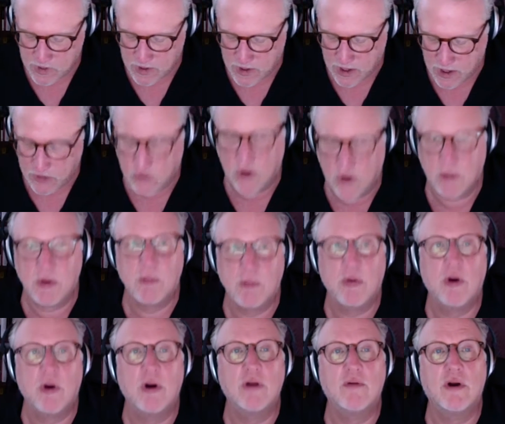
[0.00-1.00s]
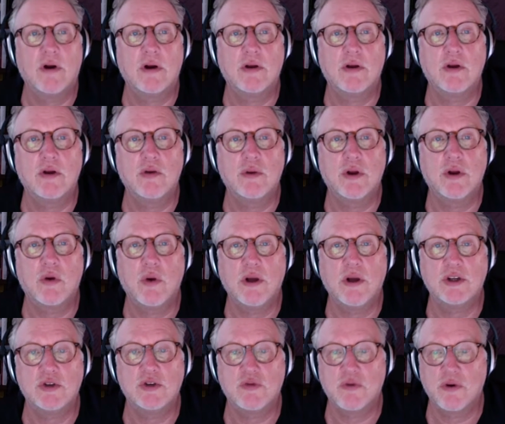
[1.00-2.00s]
really been part of our human
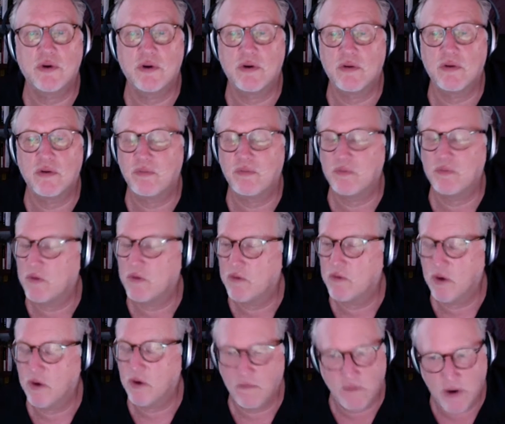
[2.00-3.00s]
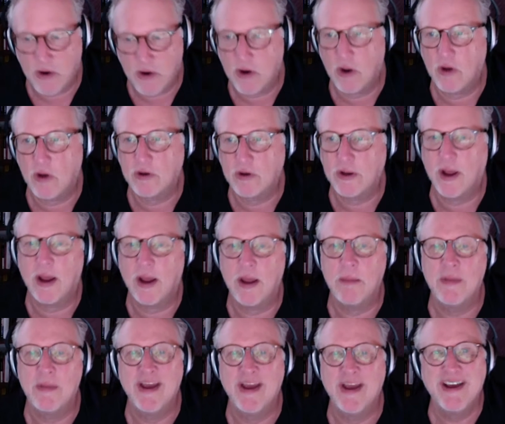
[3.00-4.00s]
quest for a very long
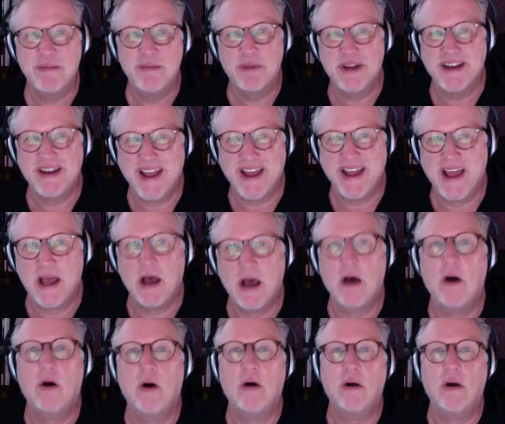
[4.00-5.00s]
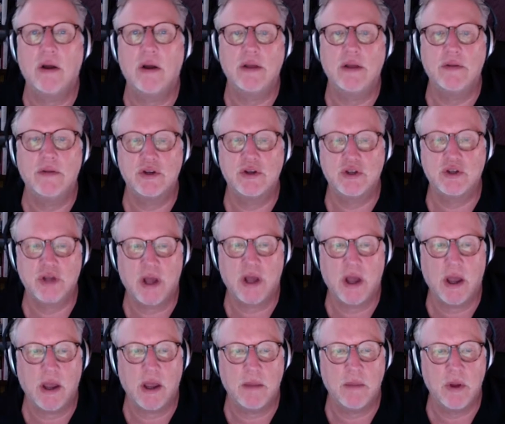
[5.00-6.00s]
time. But now, in this
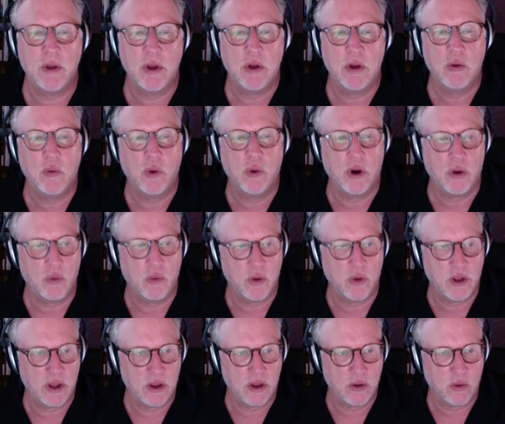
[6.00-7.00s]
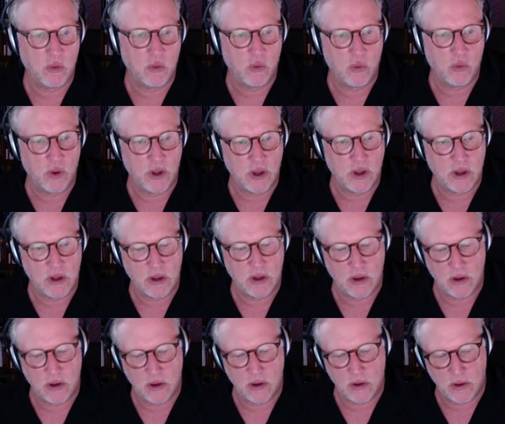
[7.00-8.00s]
time where
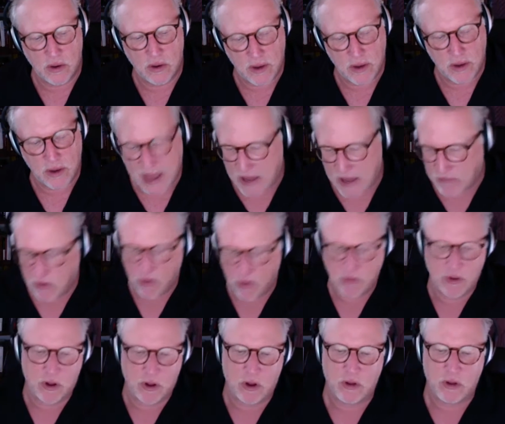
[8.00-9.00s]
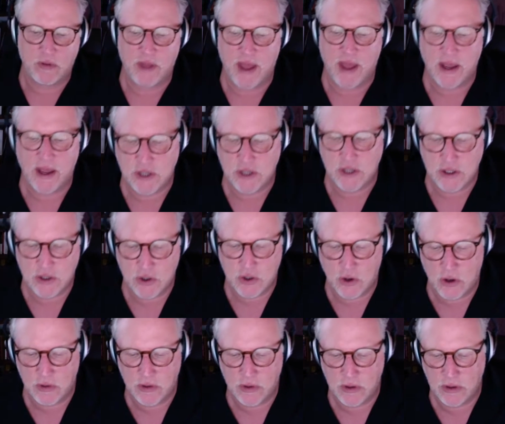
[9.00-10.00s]
we have all the access to
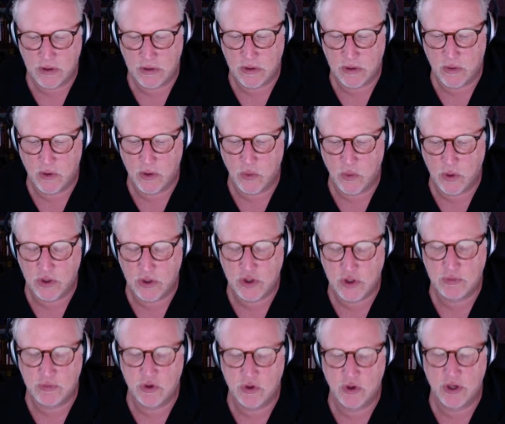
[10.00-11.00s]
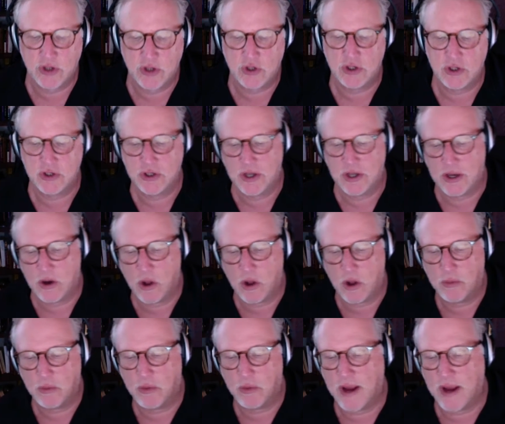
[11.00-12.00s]
all the great wisdom traditions and all
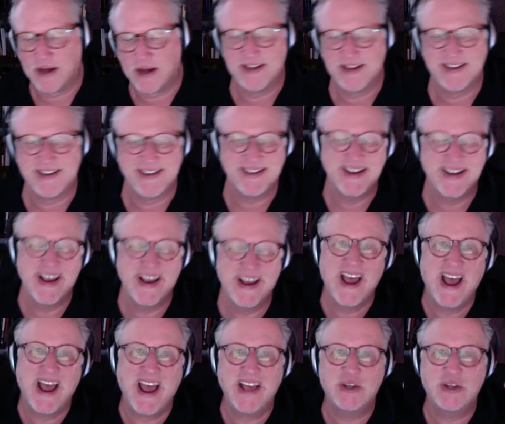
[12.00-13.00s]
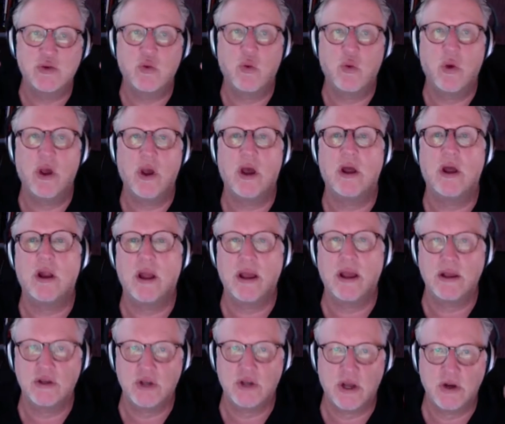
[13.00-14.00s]
the practices, as well
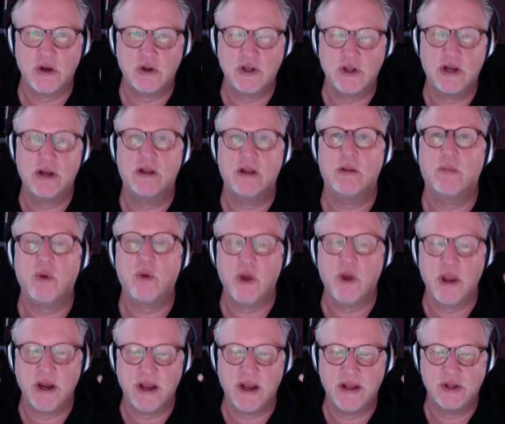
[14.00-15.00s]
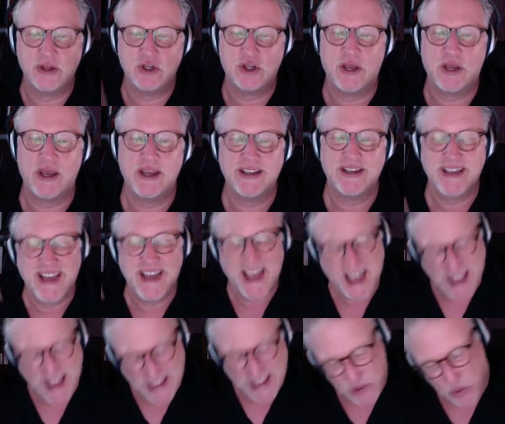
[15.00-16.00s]
as understanding the brain and science,
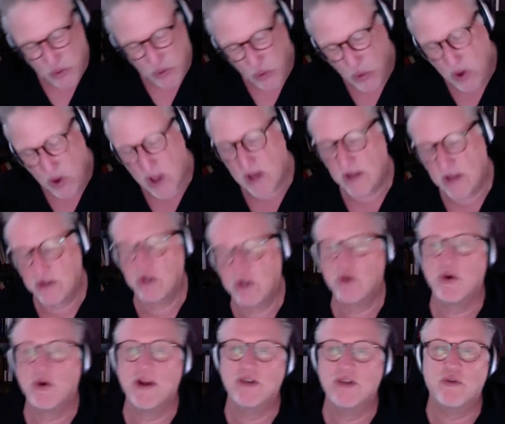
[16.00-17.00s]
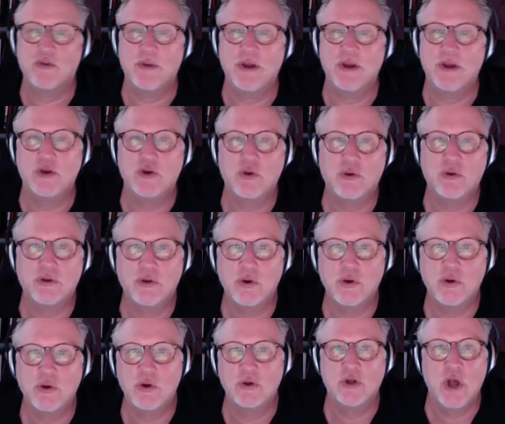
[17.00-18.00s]
as well as the transformational
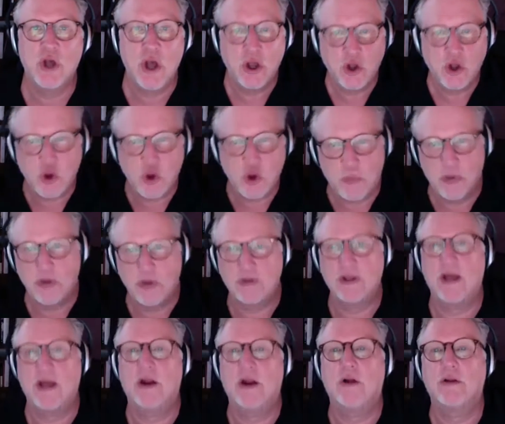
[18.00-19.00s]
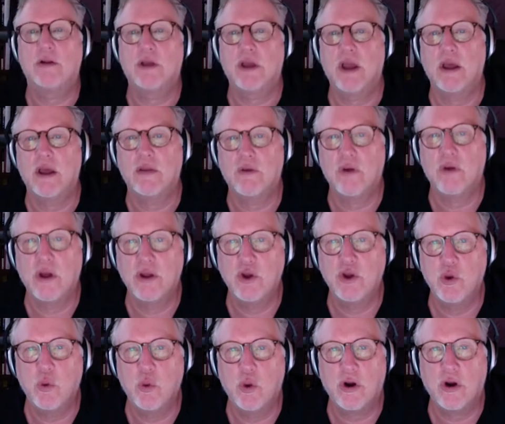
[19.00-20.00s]
tools, you put that all together and
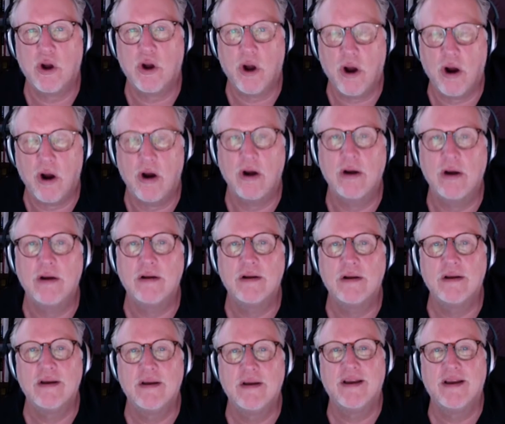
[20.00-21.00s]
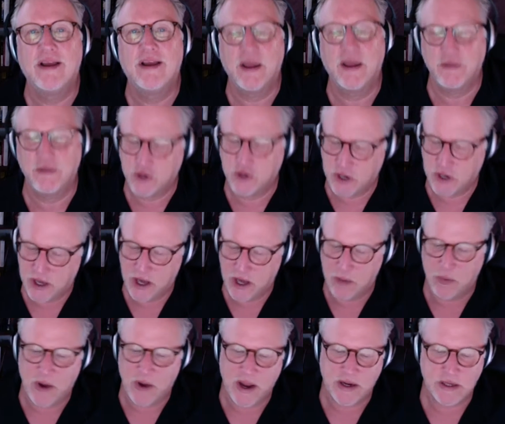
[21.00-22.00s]
you work hard. And there's a lot of
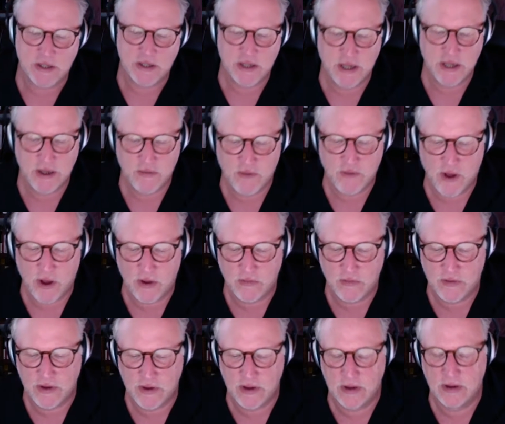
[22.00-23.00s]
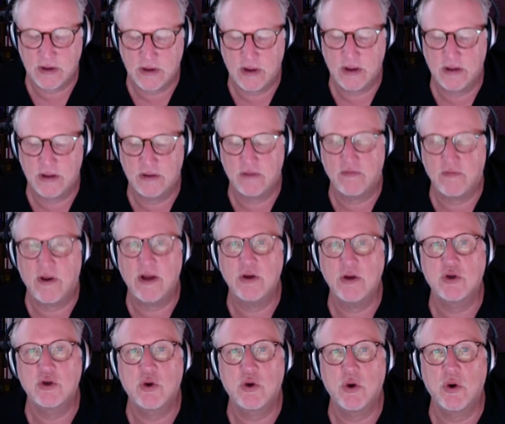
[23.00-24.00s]
practicing involved in the
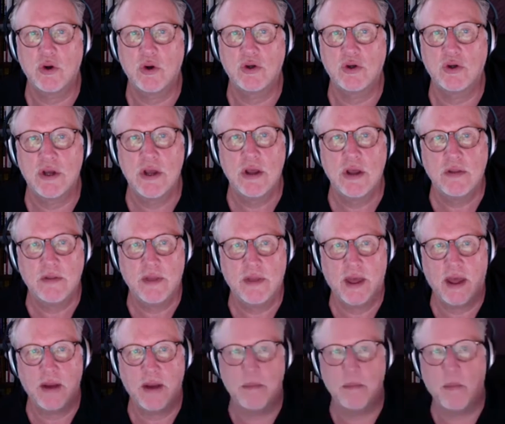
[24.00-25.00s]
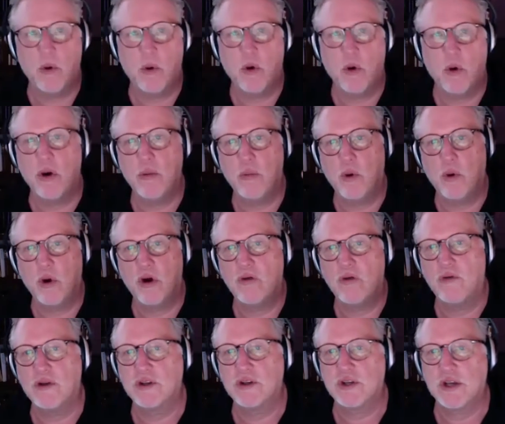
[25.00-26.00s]
Finder's course, that more and more
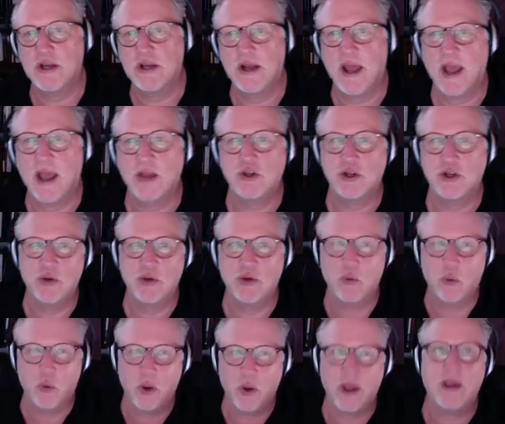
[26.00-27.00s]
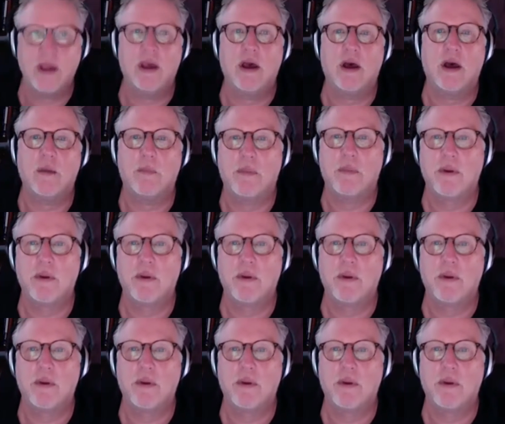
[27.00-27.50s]
of us can actually wake up